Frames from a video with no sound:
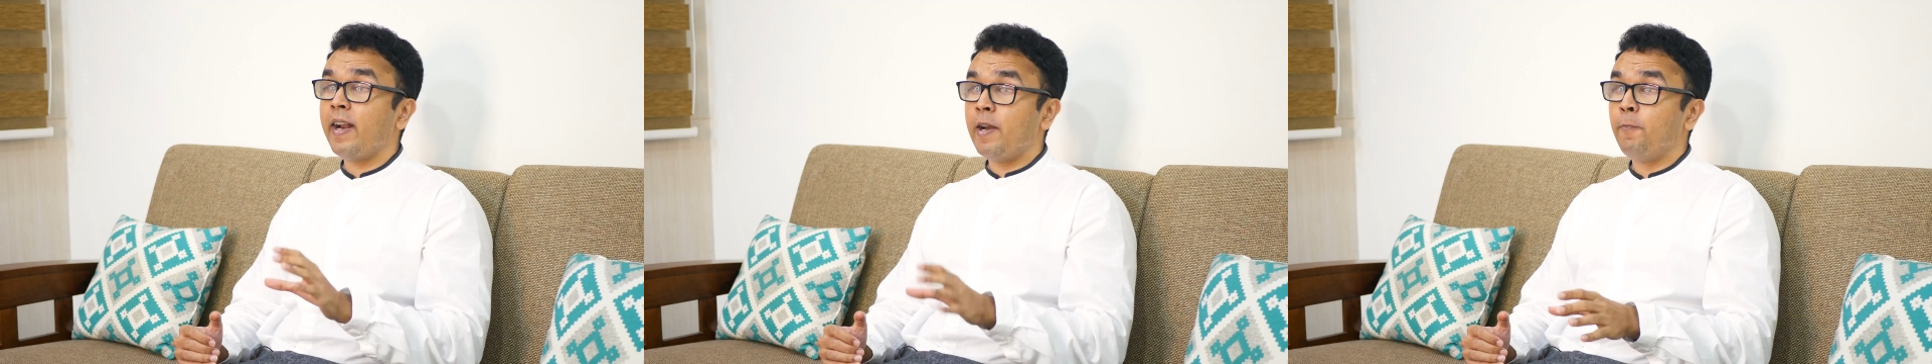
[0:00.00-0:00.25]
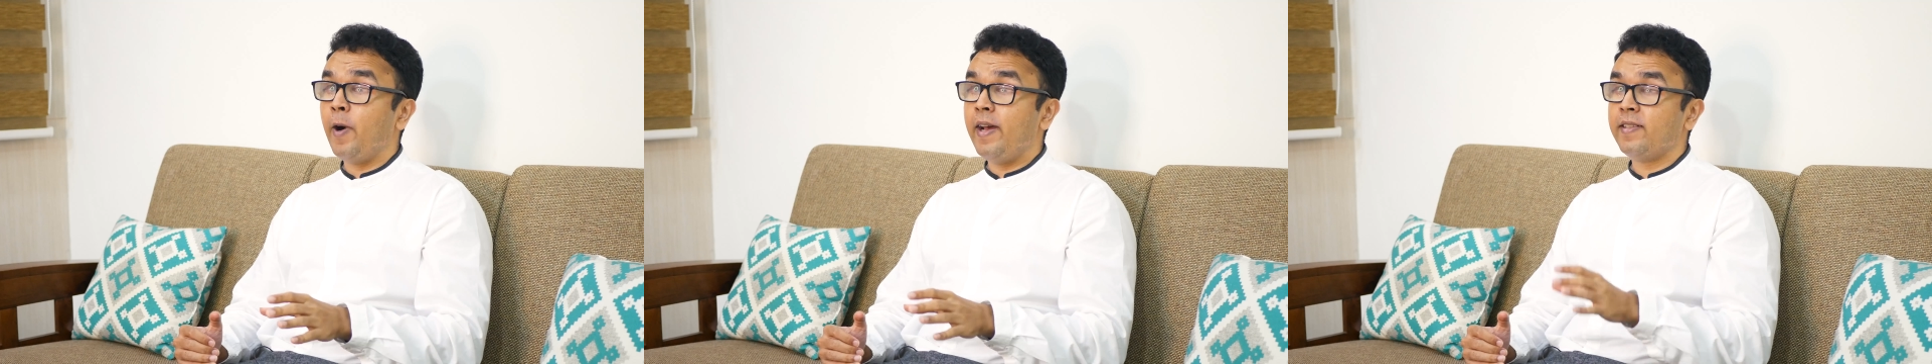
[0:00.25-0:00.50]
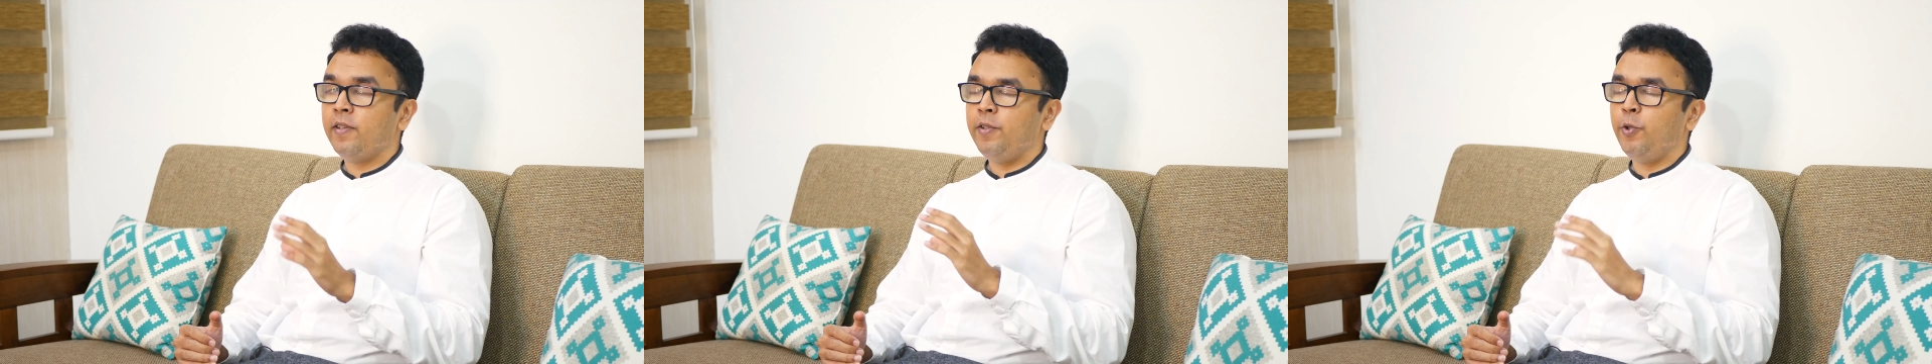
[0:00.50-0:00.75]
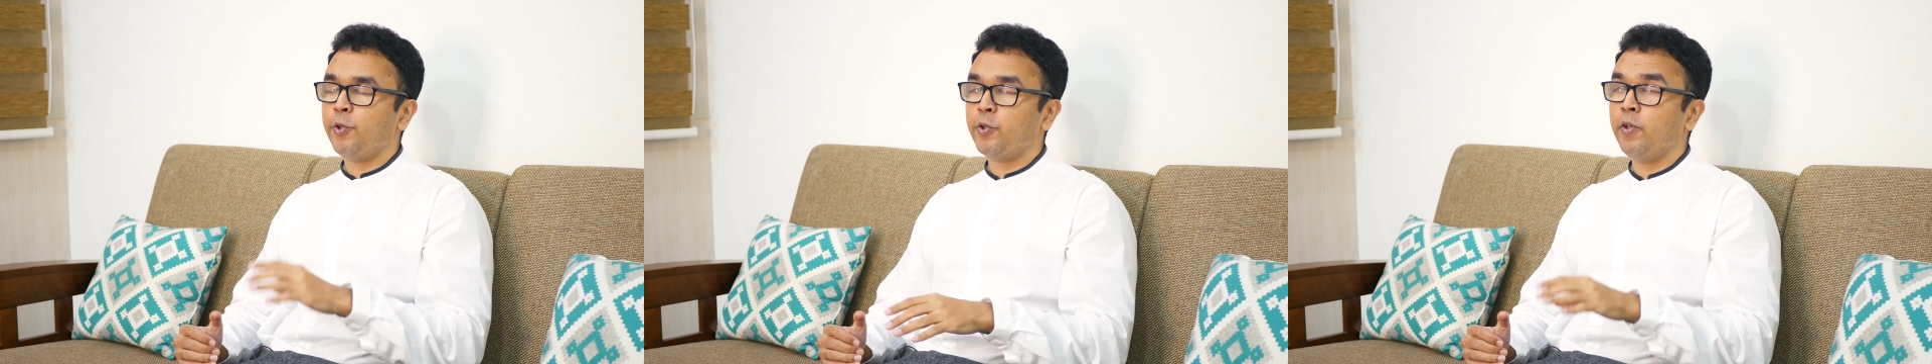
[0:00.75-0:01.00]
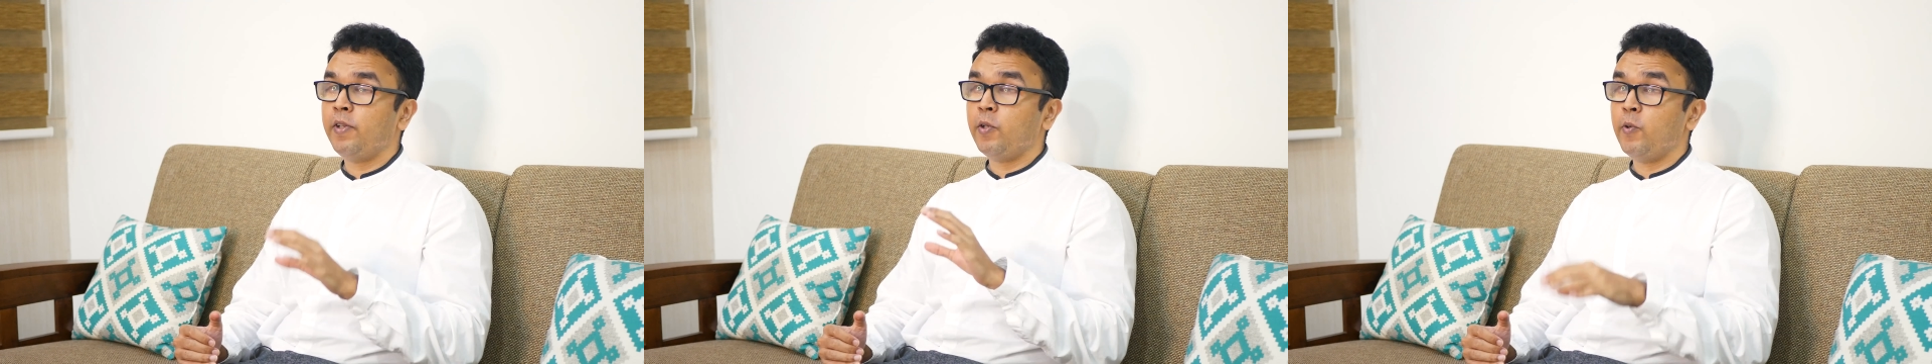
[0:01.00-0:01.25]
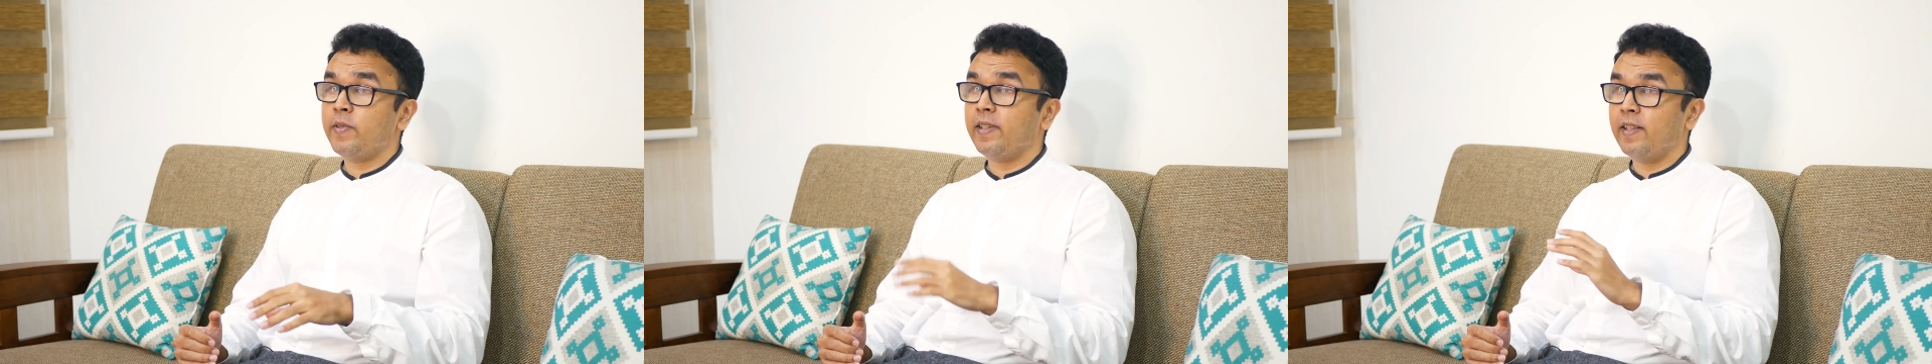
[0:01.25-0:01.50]
advice, you should
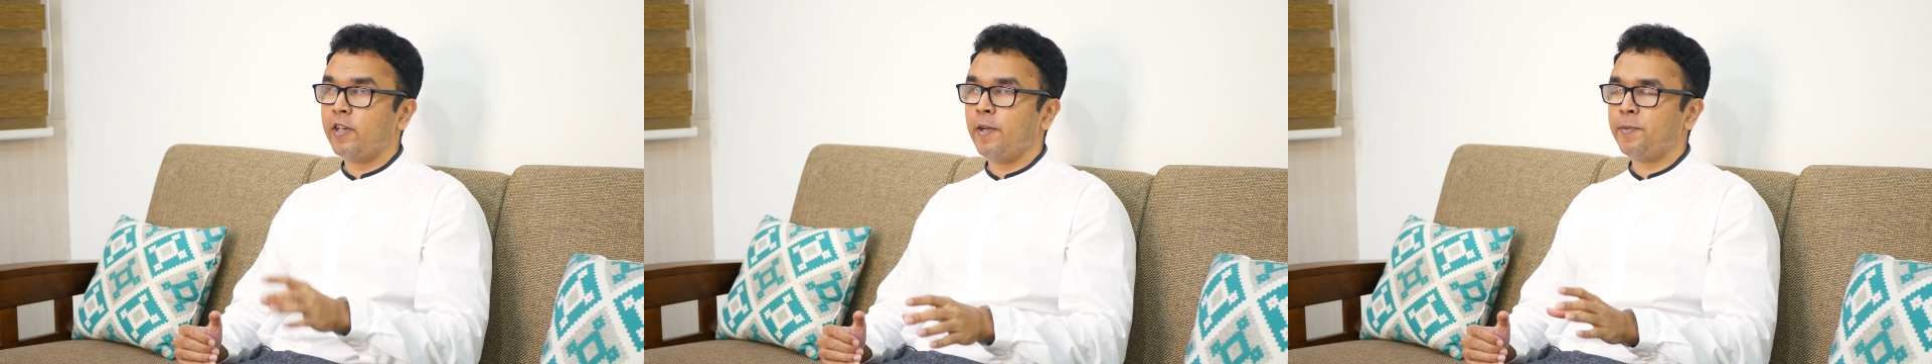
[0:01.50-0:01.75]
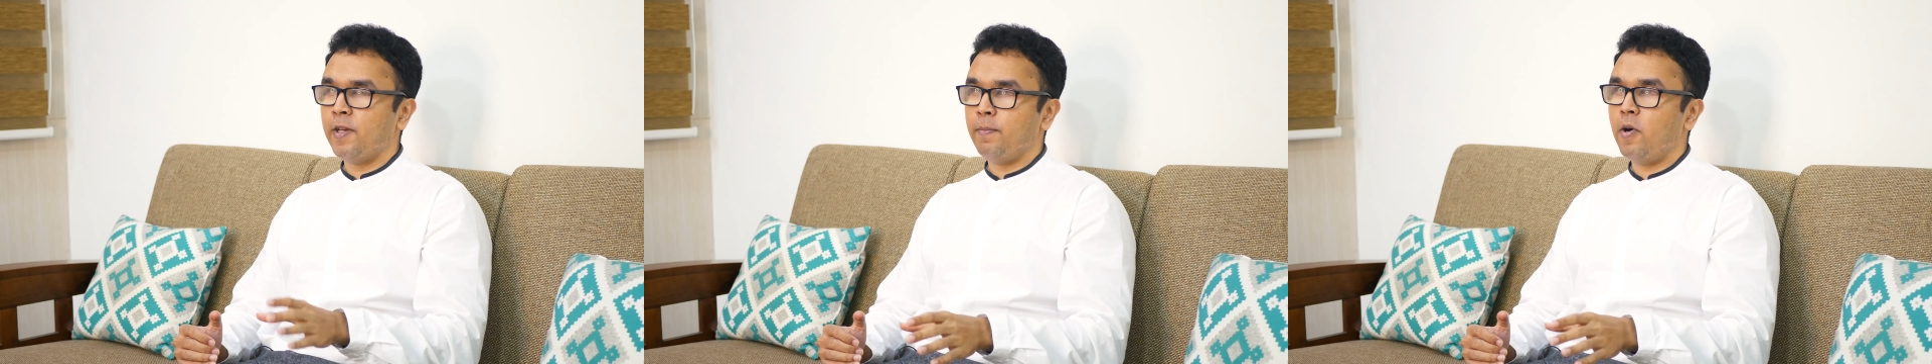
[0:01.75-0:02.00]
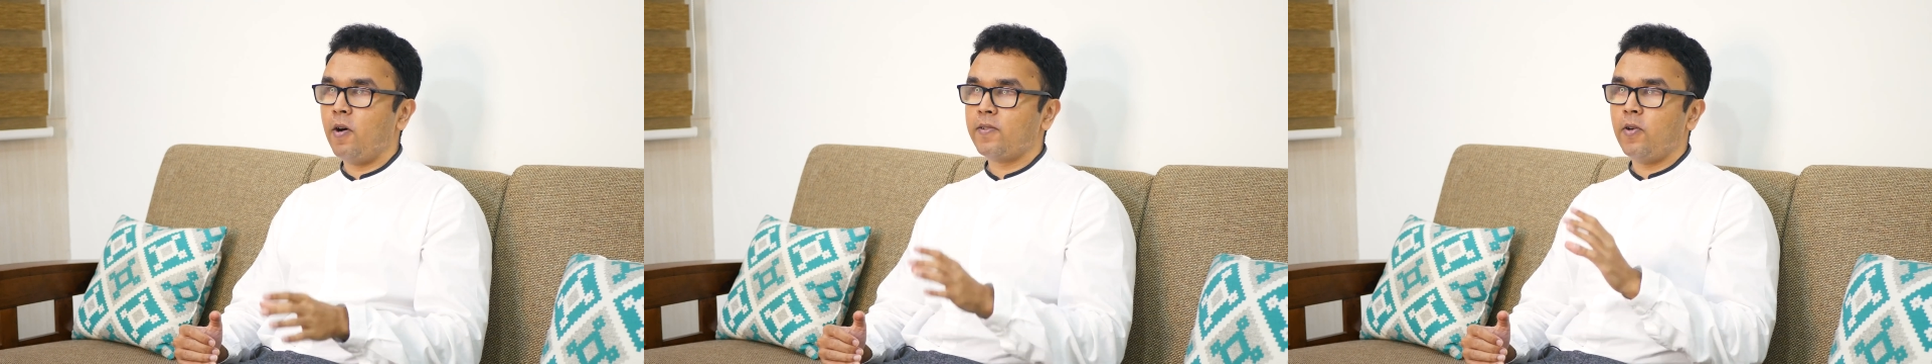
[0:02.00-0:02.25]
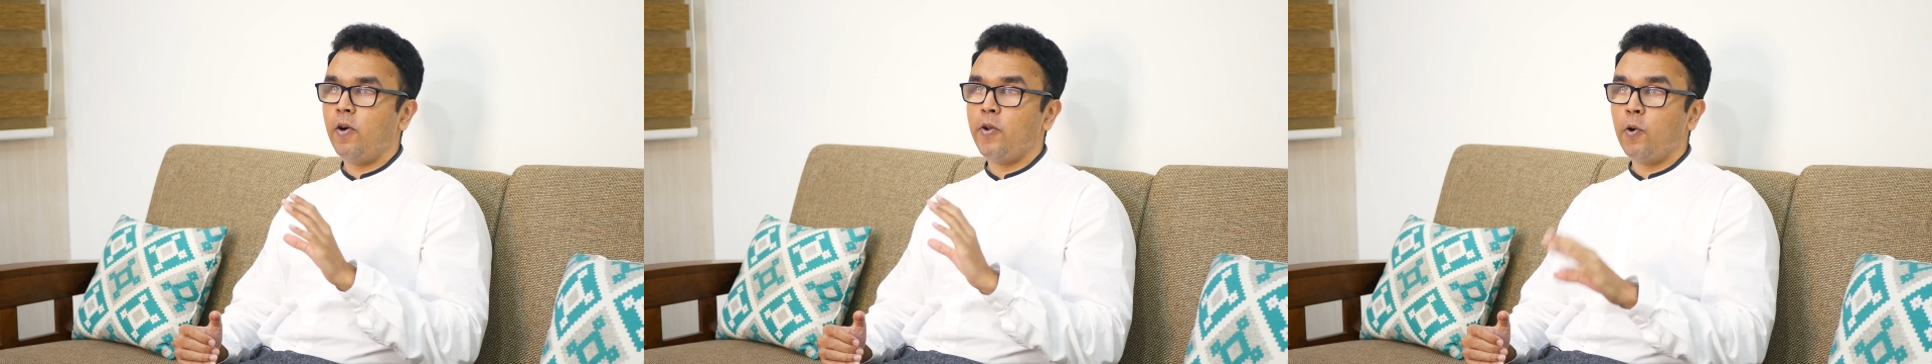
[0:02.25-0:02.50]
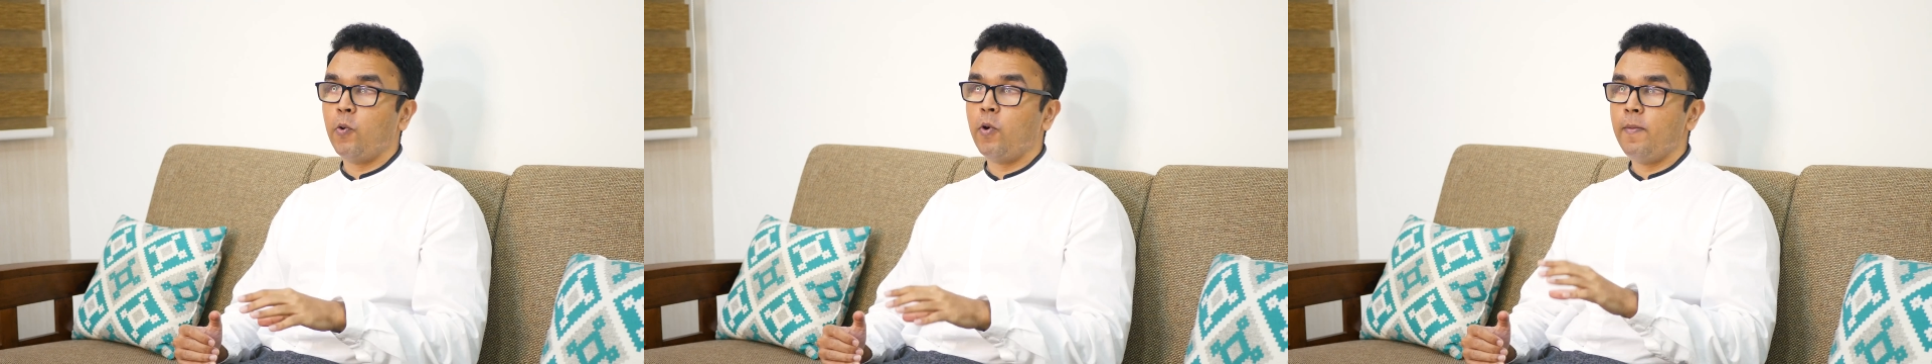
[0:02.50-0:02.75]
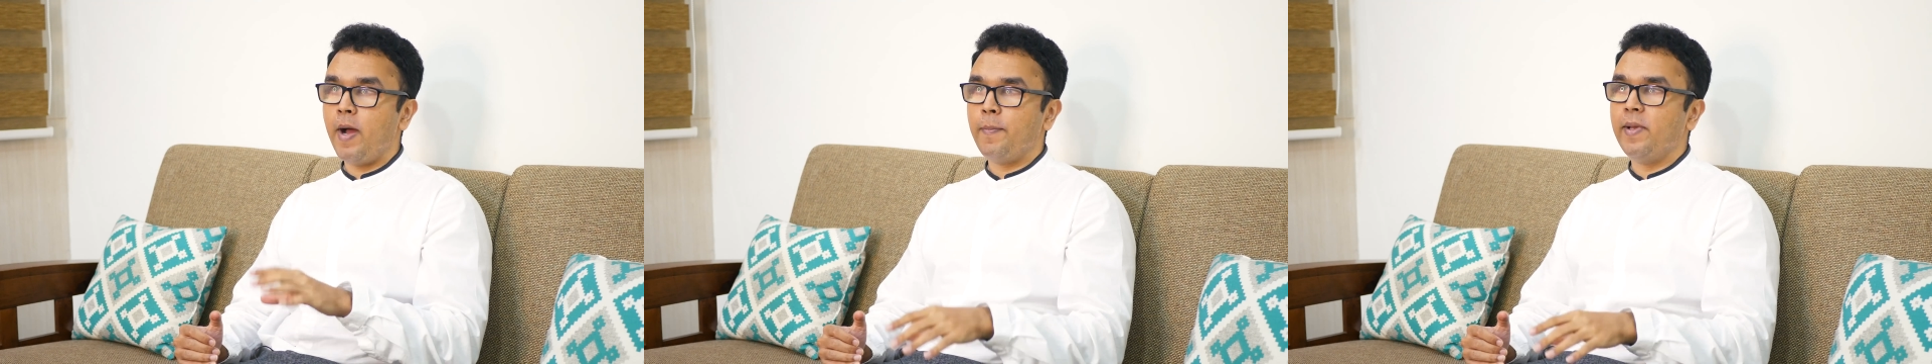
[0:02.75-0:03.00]
use the description box on your
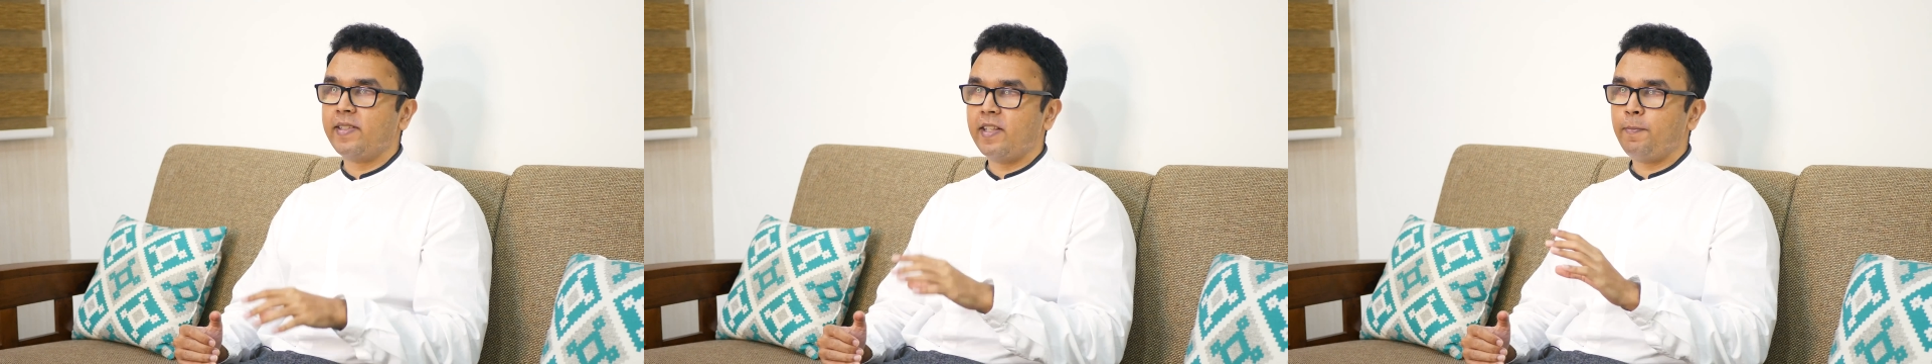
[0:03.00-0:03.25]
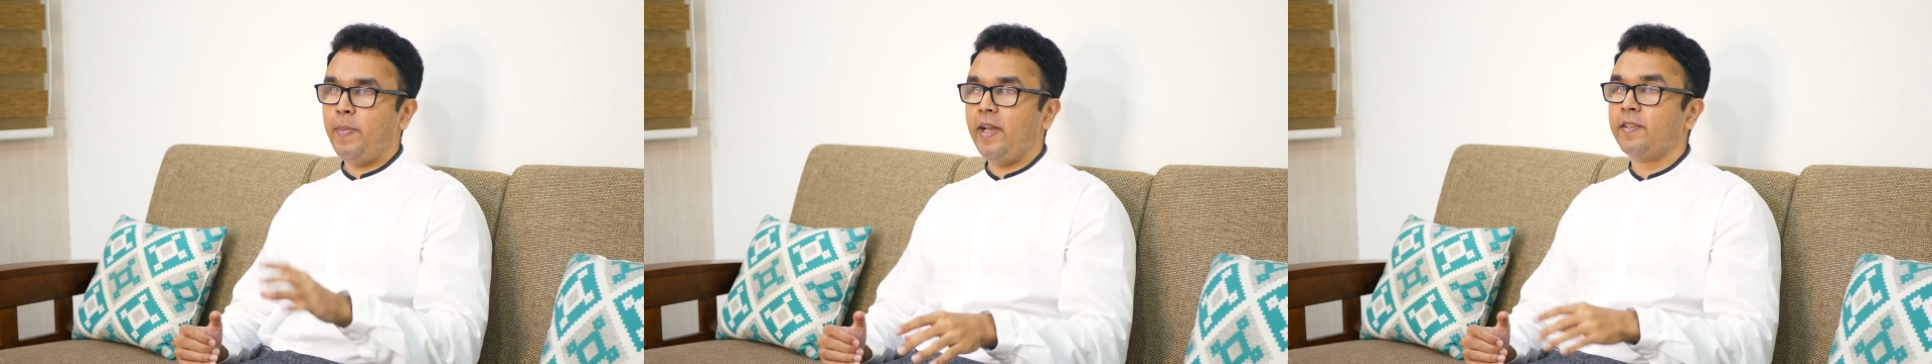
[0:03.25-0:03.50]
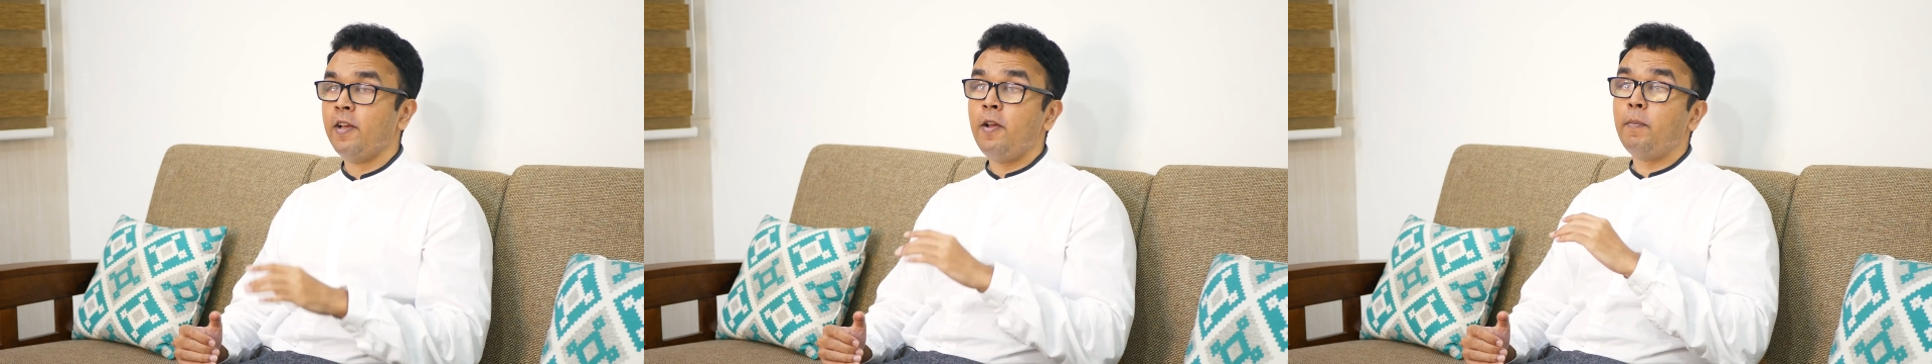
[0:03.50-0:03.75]
Google My Business page,